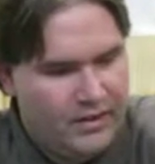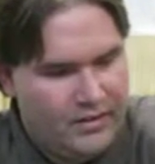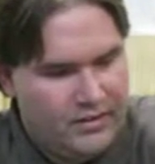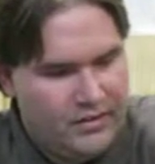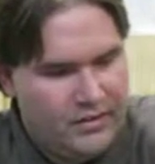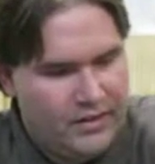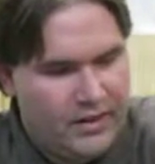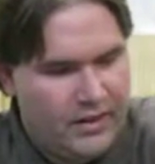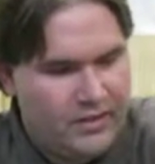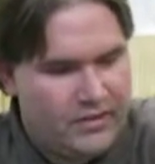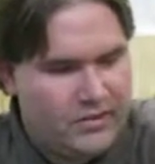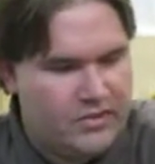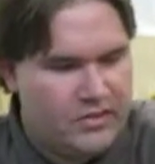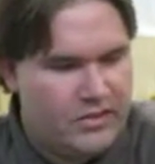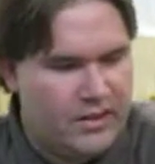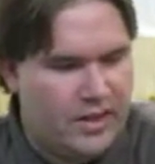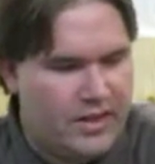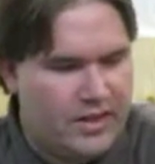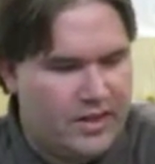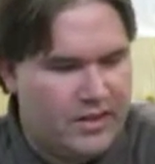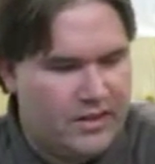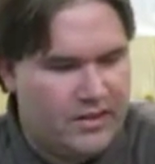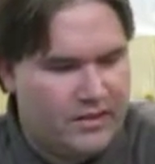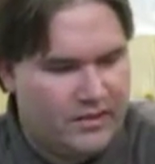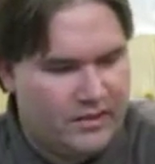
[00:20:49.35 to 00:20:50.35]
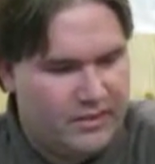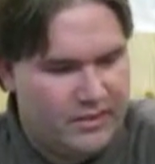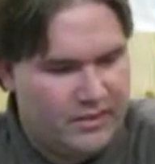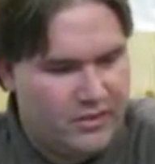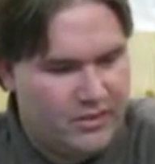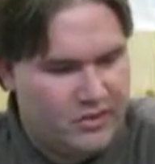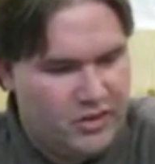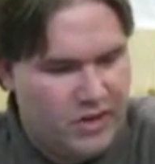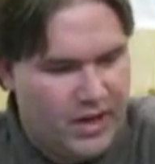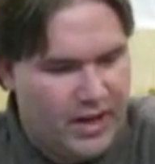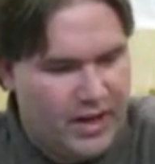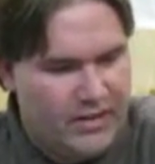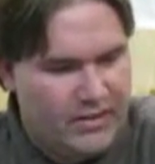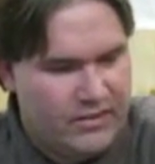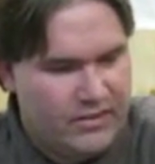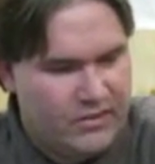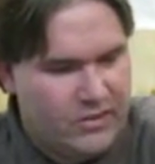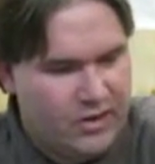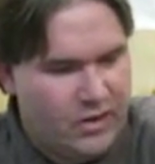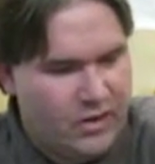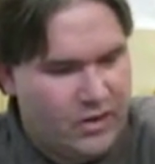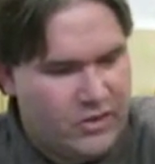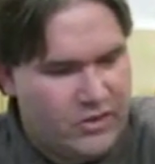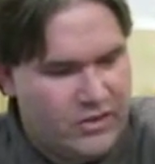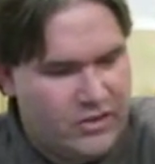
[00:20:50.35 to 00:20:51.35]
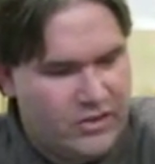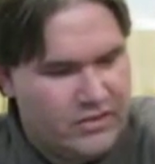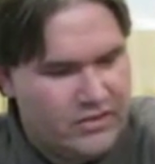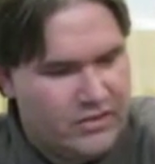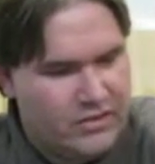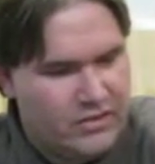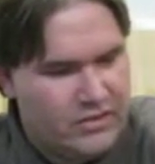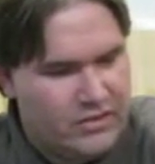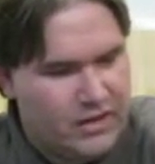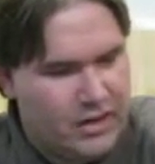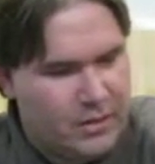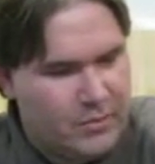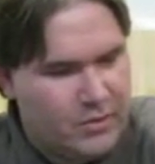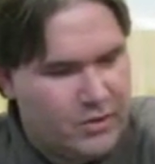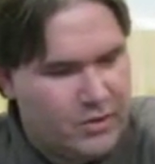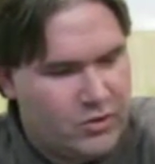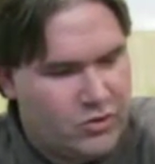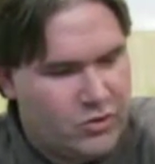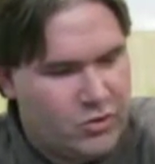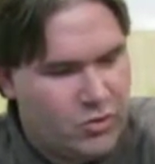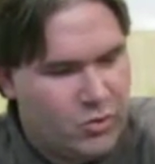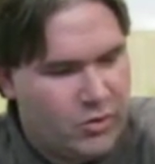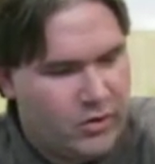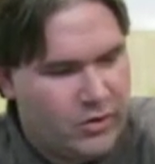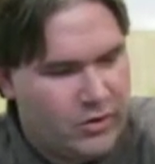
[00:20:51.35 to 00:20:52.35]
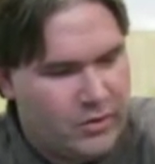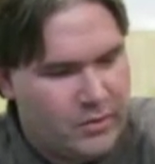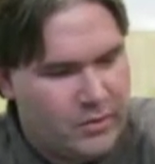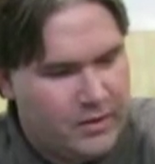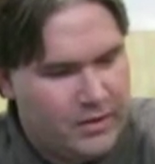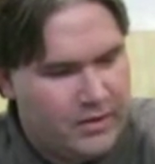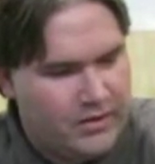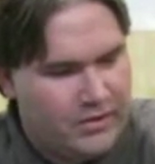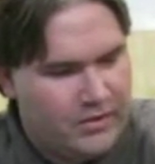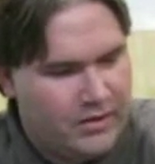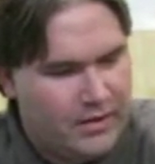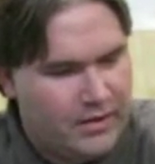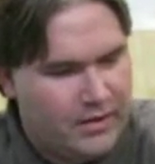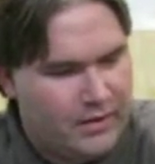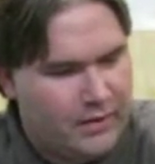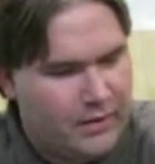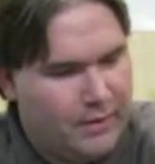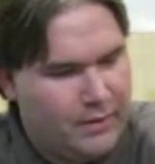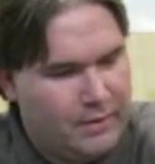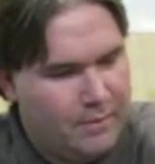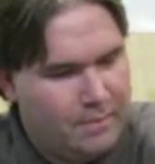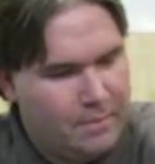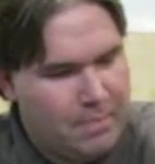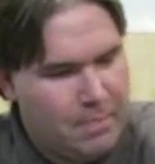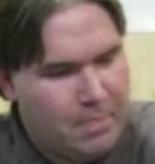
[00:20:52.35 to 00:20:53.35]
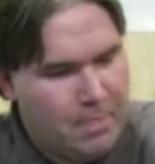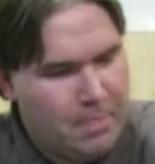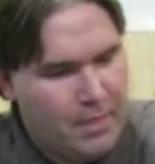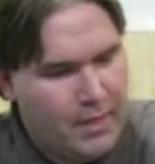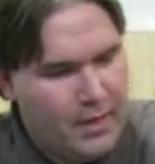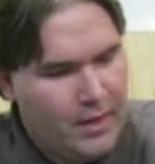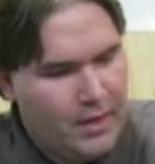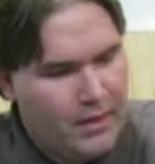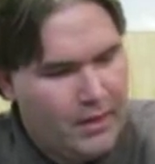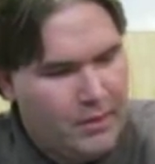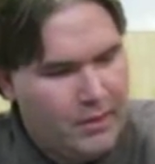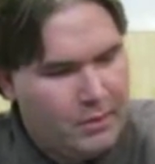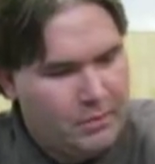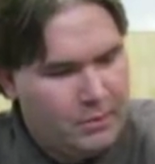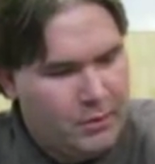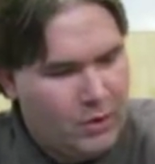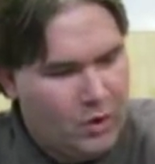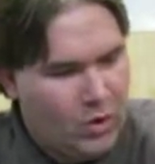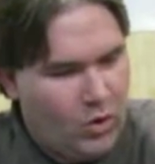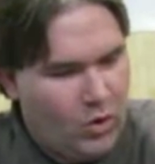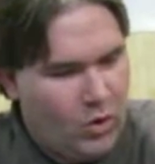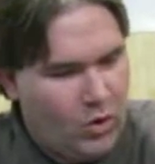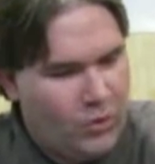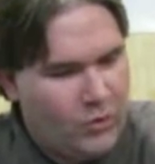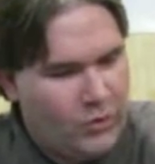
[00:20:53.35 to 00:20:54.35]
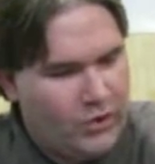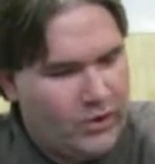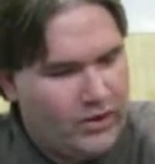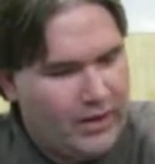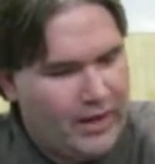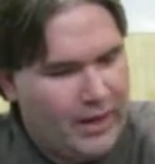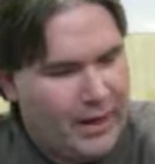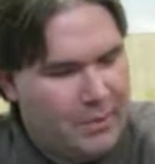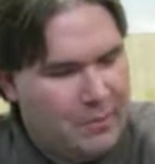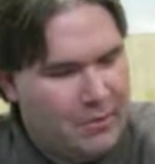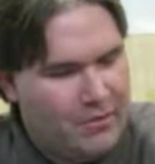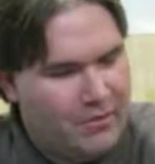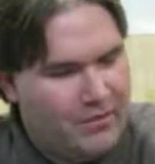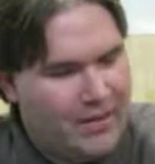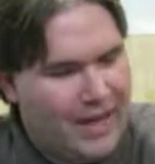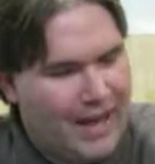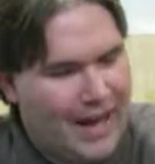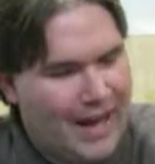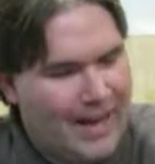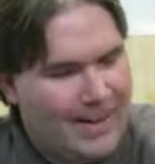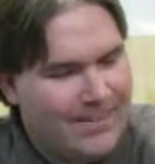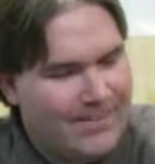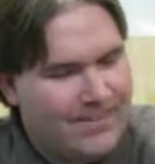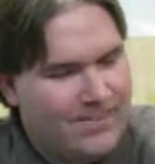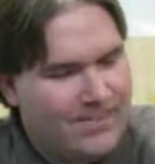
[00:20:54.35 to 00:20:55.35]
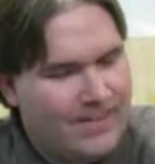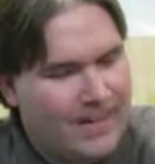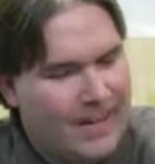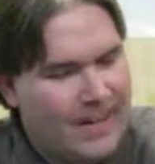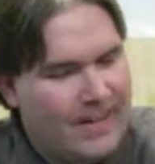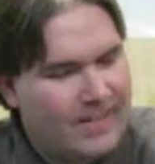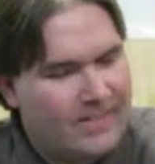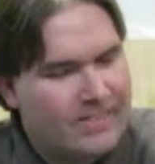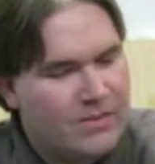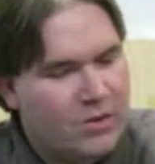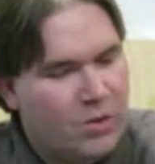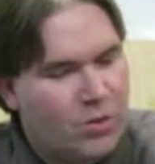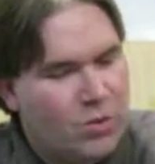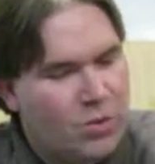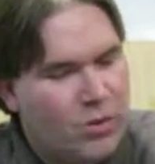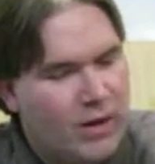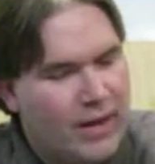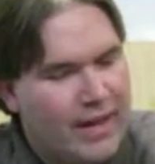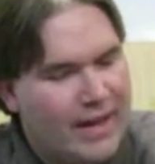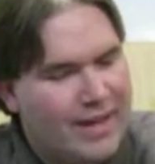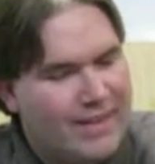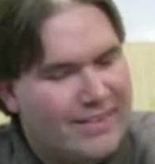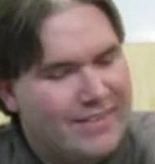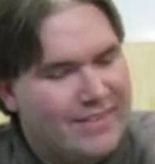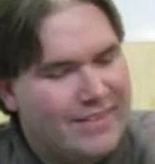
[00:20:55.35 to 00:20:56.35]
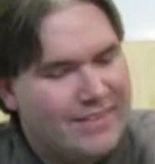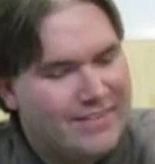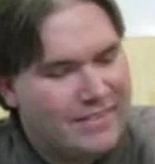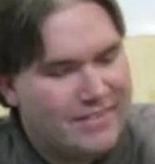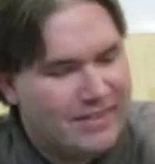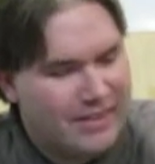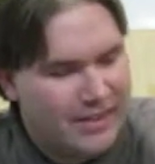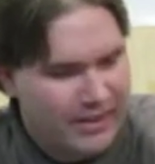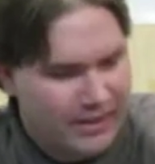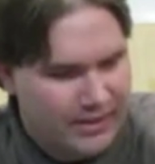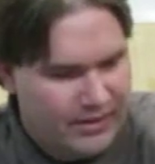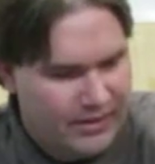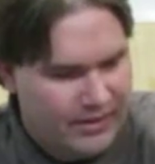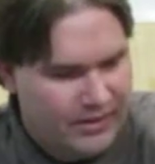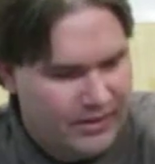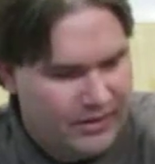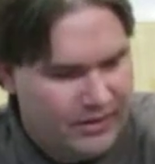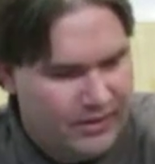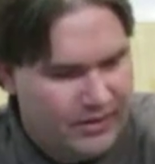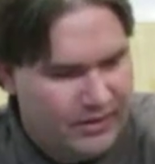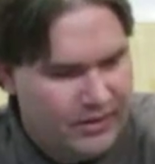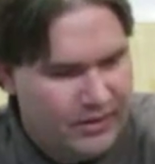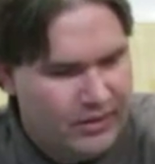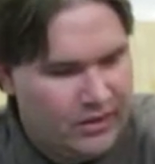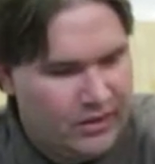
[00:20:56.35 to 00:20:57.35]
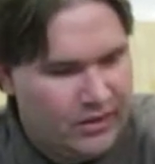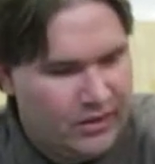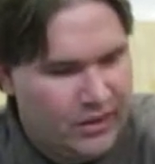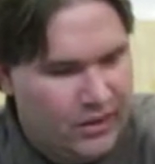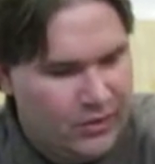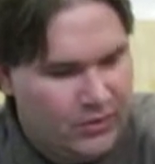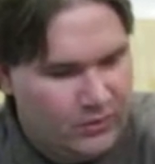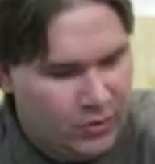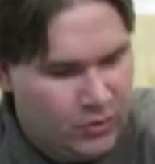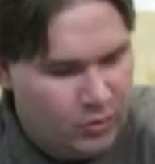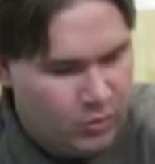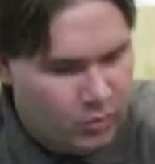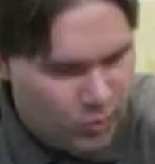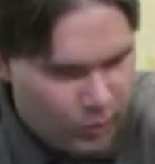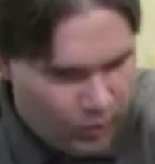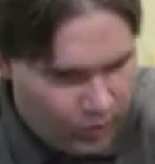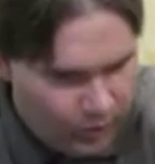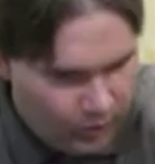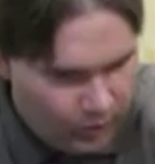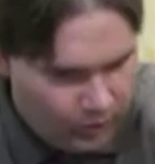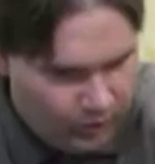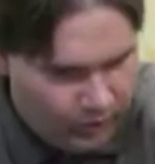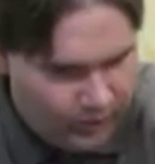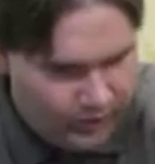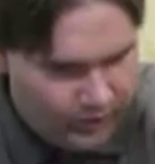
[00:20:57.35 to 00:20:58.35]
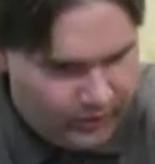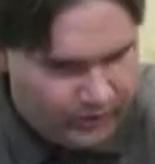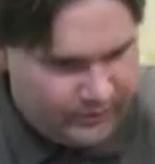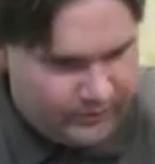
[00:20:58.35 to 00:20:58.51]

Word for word: The next day, John saw Jesus coming toward him and said, Behold, the Lamb of God who takes away the sin of the world.